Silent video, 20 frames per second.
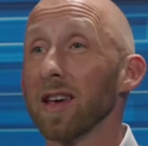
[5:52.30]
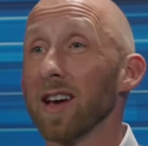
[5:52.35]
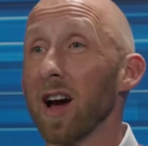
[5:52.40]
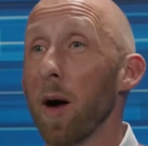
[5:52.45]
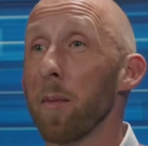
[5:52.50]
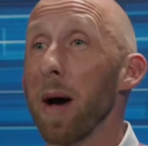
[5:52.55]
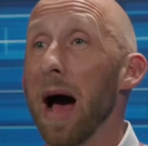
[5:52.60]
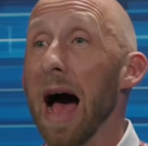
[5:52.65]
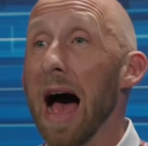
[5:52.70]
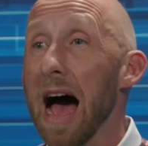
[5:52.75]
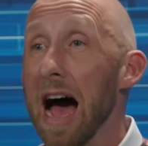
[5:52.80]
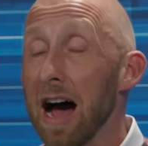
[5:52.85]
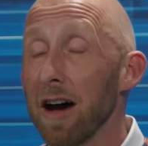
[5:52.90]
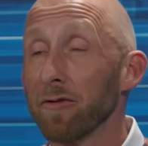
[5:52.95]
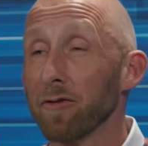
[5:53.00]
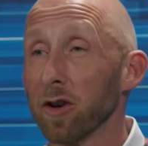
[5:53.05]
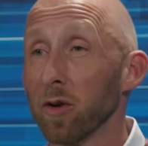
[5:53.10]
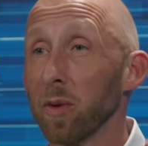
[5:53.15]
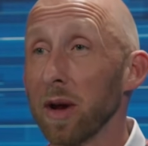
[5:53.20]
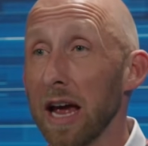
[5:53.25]
come
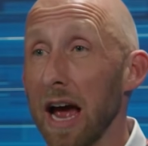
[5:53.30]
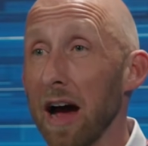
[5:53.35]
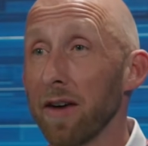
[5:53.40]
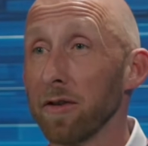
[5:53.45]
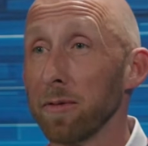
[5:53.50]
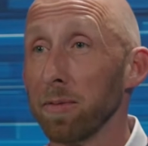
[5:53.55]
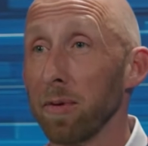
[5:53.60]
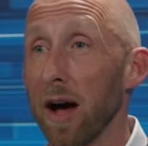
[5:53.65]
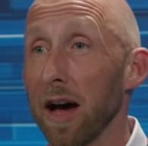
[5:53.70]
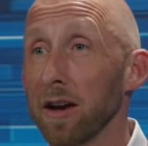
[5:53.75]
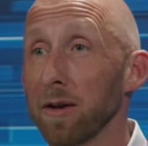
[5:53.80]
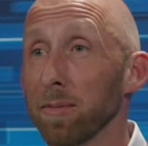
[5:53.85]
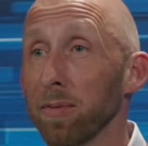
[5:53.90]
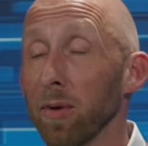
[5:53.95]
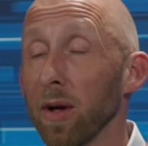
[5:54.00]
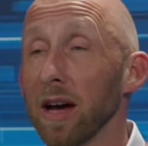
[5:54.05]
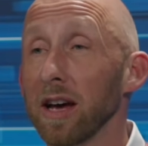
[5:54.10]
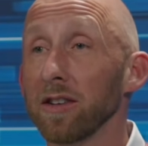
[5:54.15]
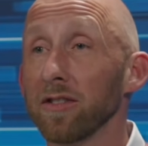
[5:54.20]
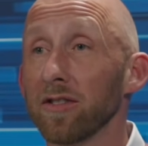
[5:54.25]
after we have a plan in
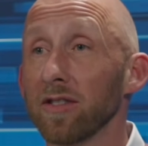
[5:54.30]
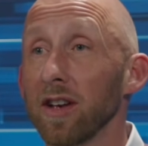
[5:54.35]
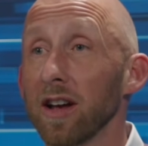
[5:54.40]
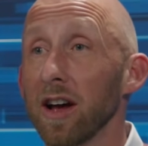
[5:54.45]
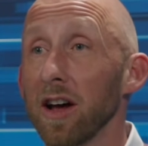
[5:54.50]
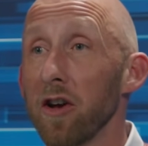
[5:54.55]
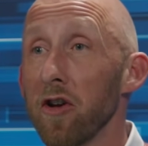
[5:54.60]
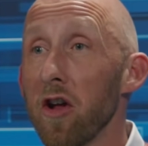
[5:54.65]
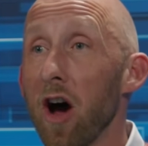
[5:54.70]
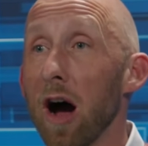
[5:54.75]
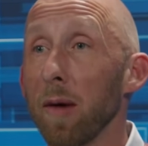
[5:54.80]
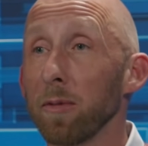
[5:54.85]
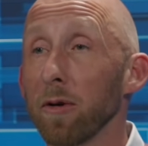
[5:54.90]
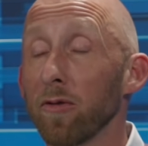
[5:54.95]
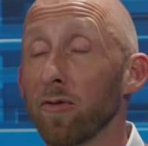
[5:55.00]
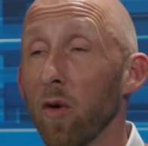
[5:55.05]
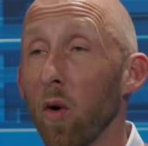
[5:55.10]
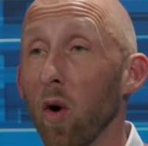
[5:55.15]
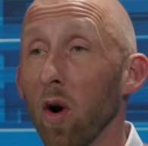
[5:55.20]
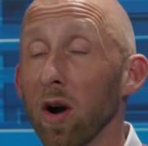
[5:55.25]
place, not
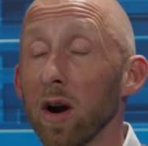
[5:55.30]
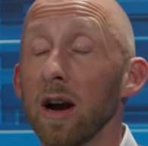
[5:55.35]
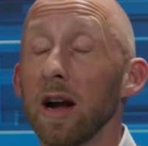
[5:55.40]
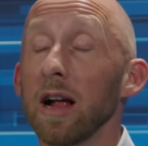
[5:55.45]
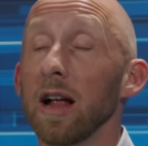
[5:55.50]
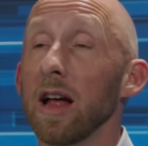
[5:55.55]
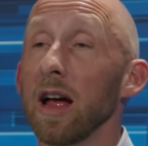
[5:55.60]
before.